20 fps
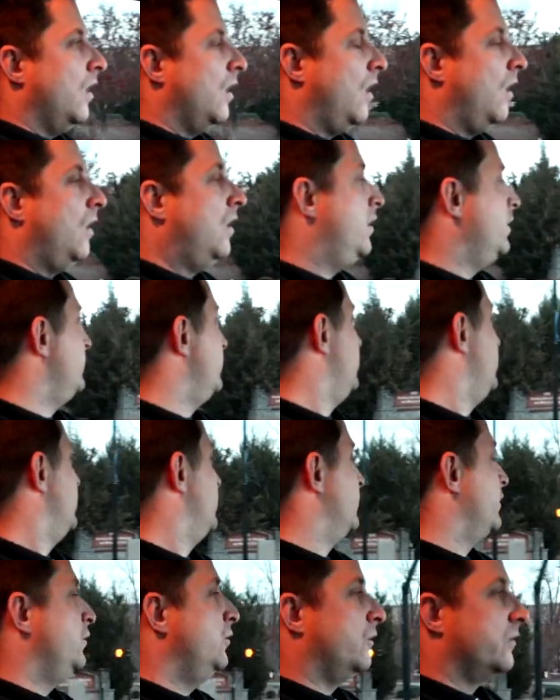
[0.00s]

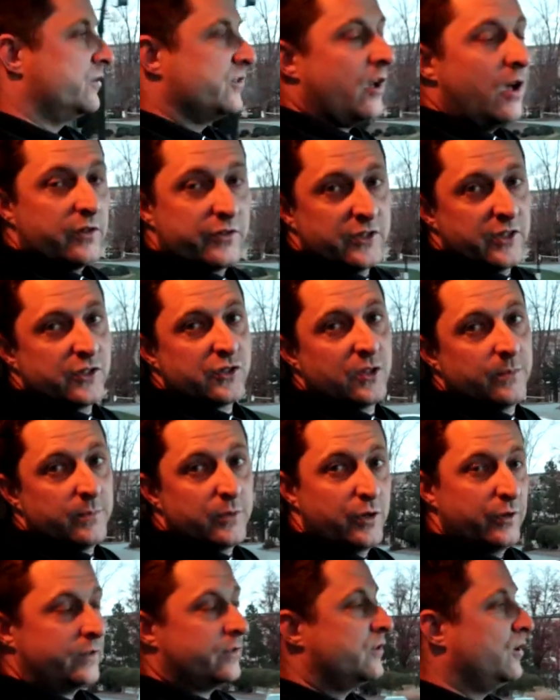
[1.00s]
on your exhaust system
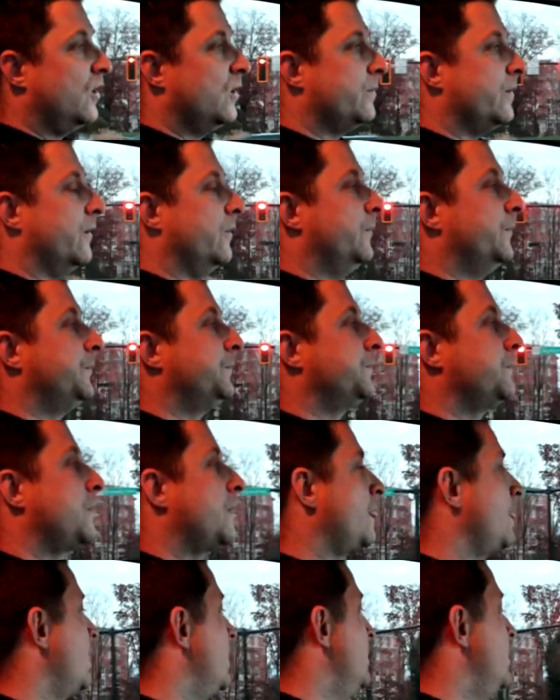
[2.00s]
to the turbo.
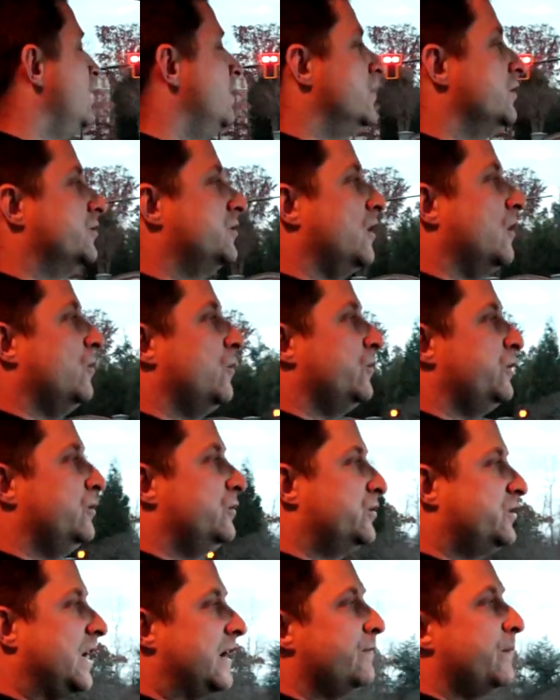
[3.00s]
So you
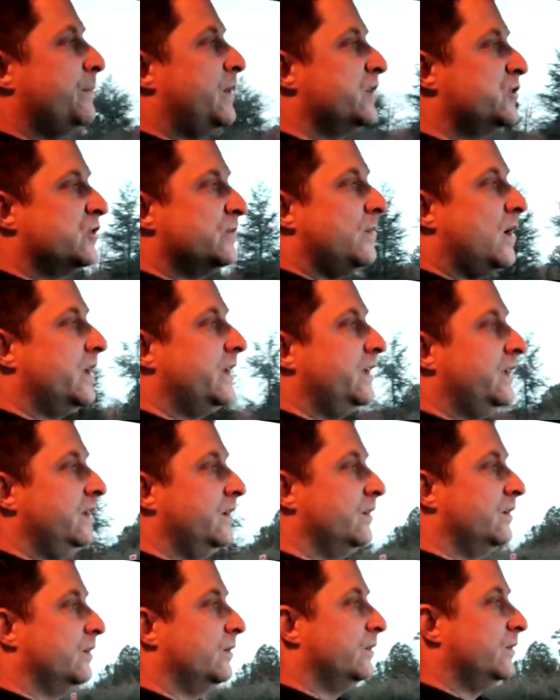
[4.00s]
save a bunch of money
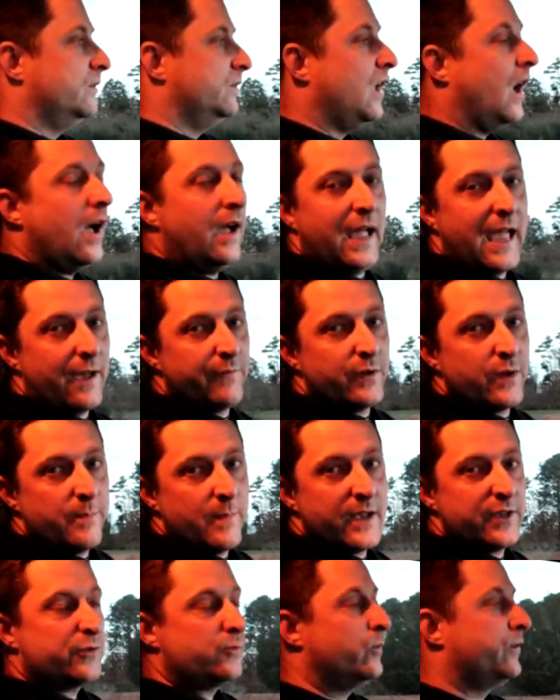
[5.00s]
not having to
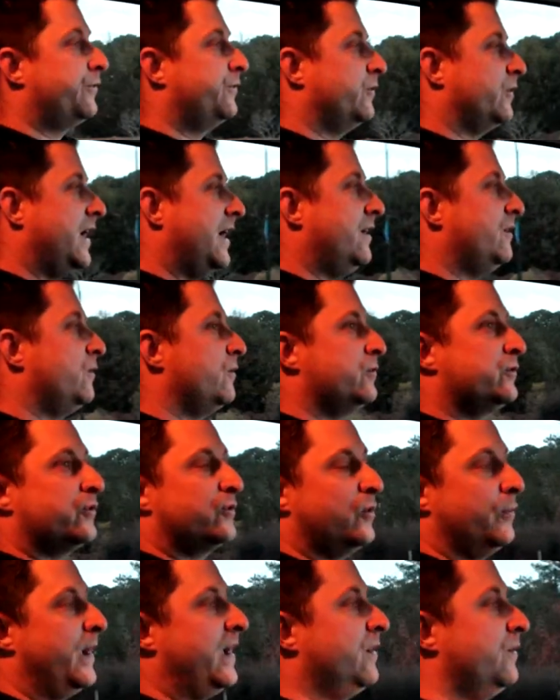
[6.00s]
mess with your headers or
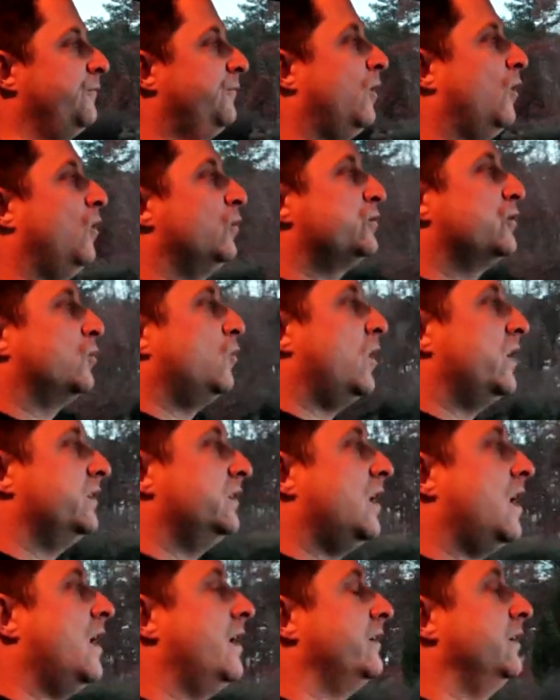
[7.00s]
your manifolds or
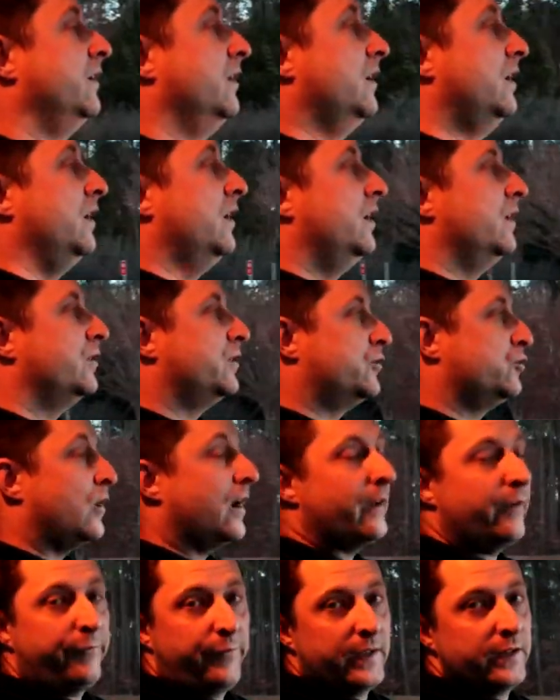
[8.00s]
whatnot to
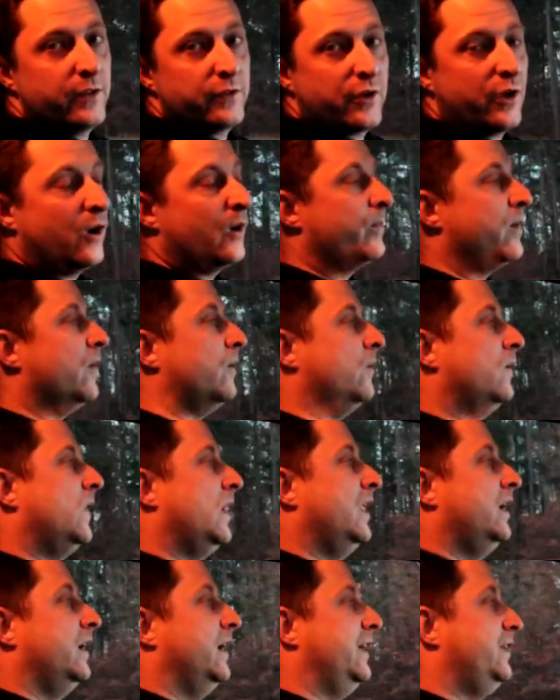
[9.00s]
try to feed the turbo.
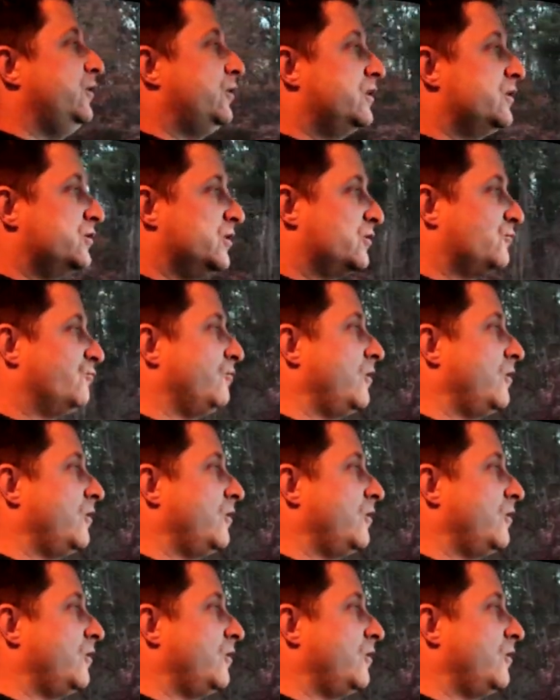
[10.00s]
And you can just